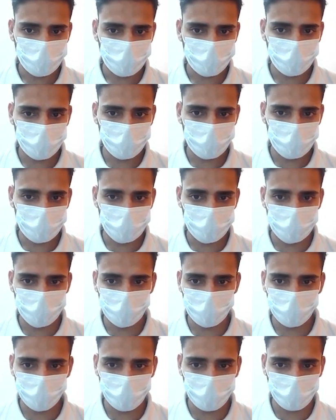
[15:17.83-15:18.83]
this is
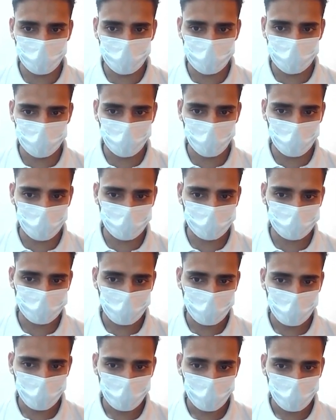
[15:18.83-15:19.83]
the linked list 1
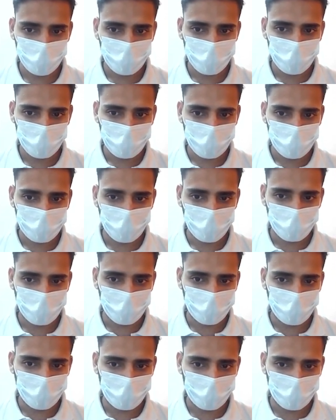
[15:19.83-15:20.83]

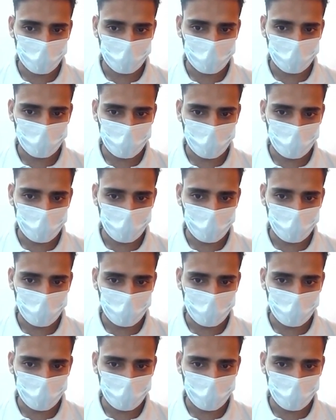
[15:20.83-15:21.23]
and